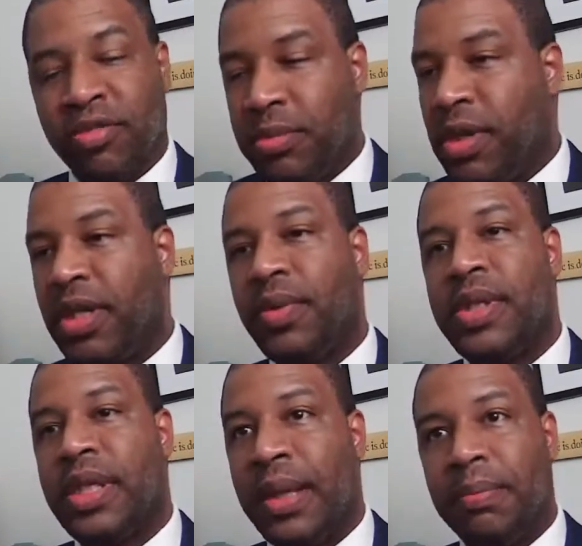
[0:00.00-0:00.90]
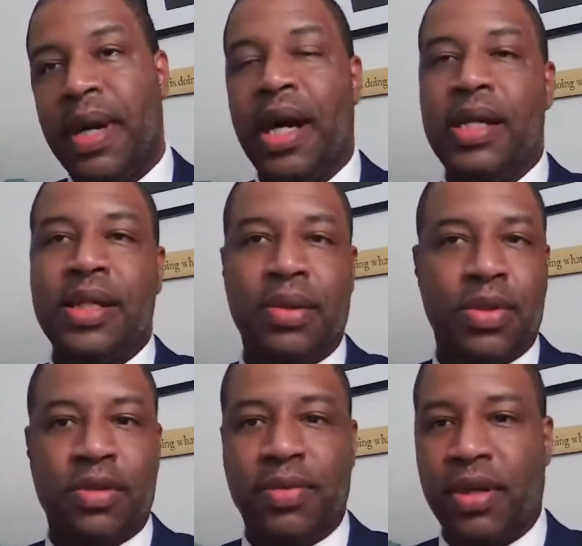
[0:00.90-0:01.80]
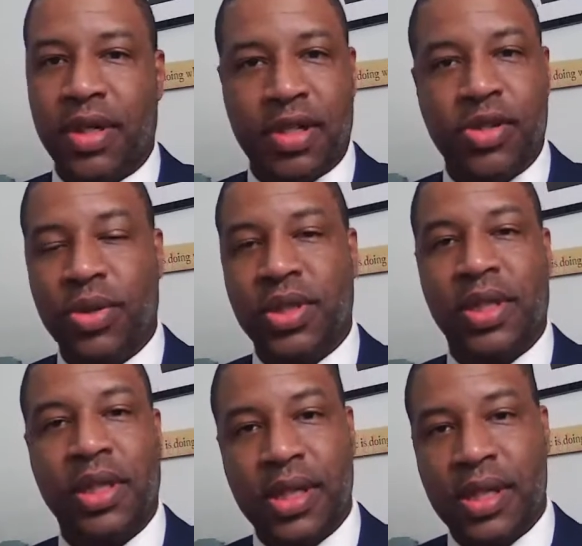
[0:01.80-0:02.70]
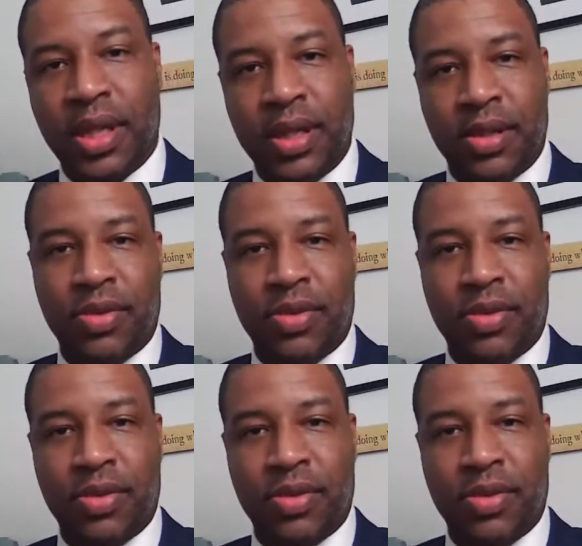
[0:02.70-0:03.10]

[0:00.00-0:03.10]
Everybody was in a mask. It was very socially distanced.